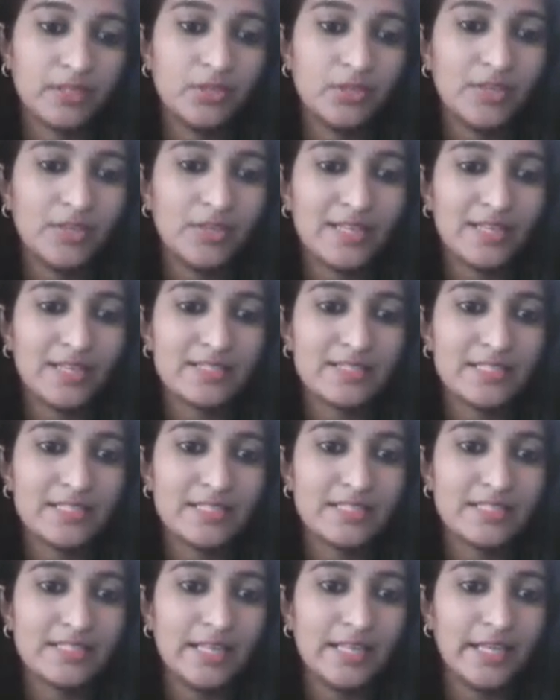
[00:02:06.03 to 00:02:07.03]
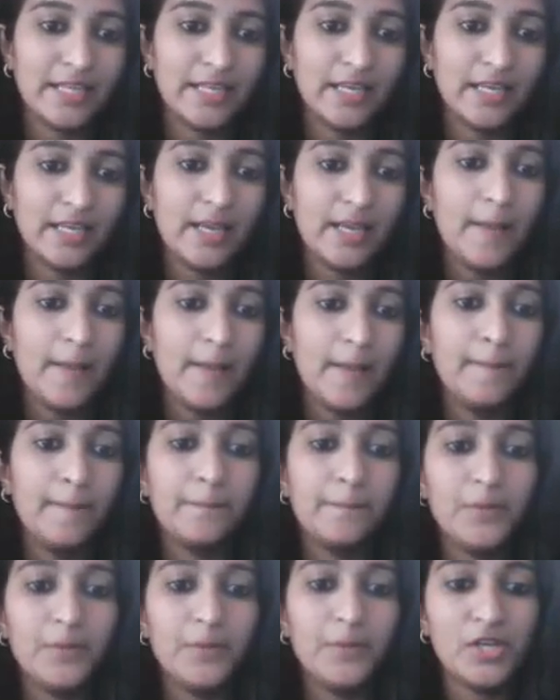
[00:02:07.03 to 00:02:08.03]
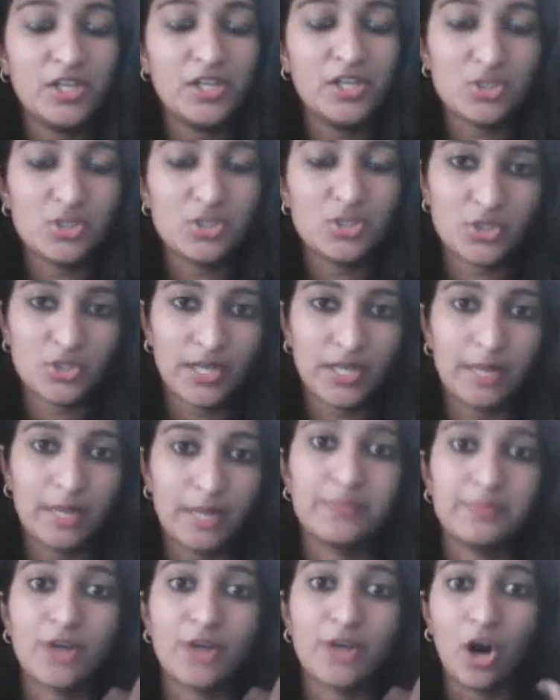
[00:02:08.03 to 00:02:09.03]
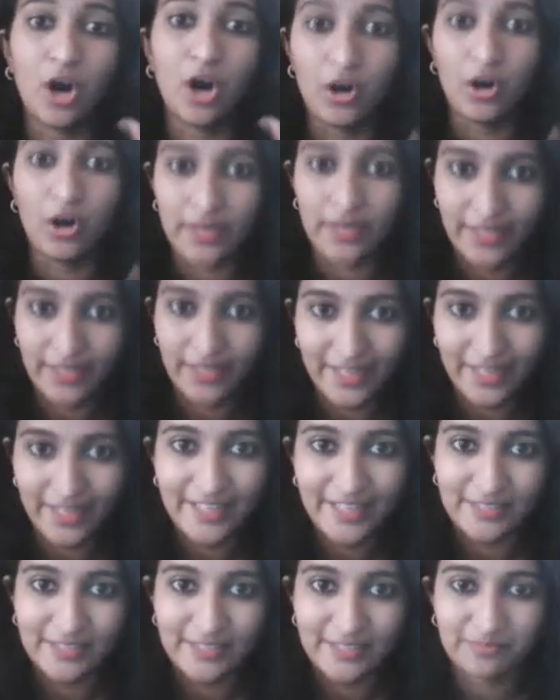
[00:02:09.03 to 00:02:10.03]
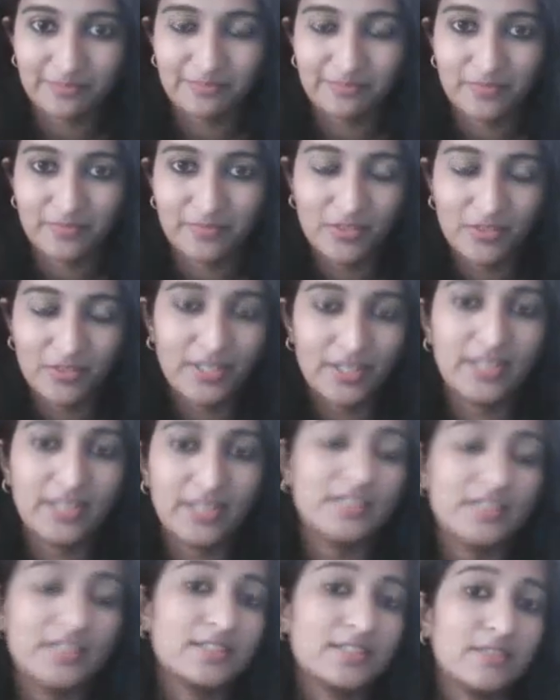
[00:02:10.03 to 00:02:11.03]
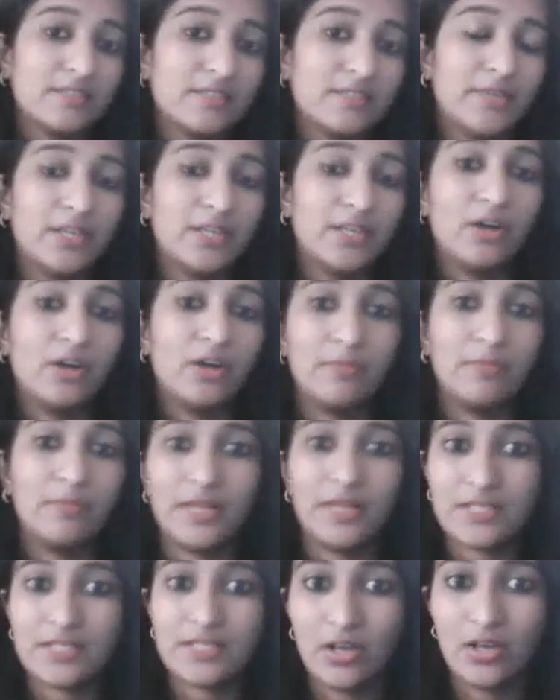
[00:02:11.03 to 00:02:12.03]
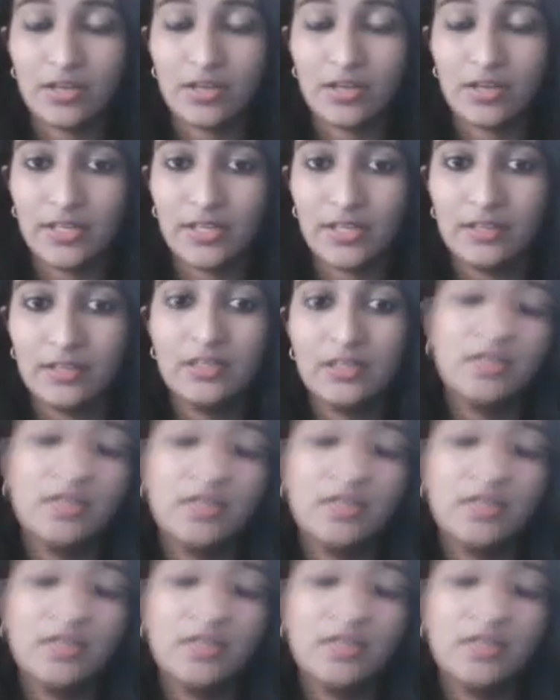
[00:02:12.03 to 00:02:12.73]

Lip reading: You can see it's like a pear shaped organ. Okay, it's a very complex organ.